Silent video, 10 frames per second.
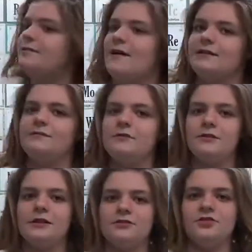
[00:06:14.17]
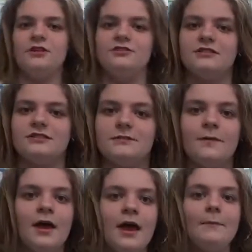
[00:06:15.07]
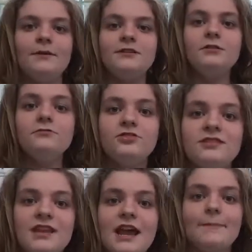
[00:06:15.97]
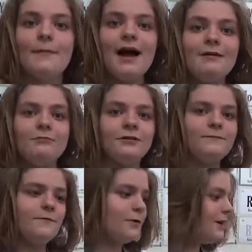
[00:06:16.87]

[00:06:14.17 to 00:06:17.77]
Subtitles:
effective nuclear charges. But don't just take my word for